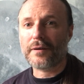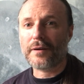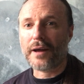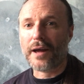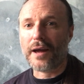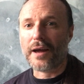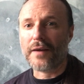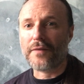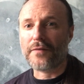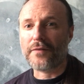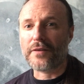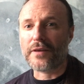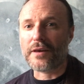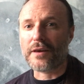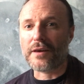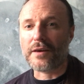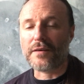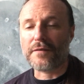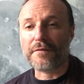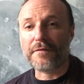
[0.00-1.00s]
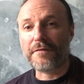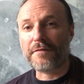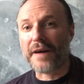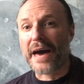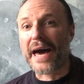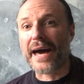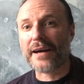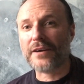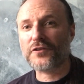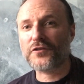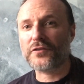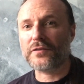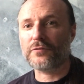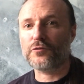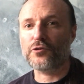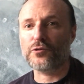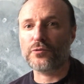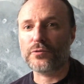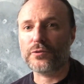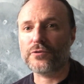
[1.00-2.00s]
and the facts of
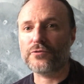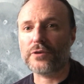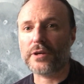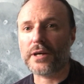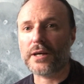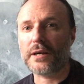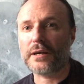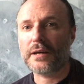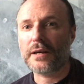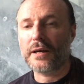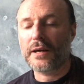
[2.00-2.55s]
Druidry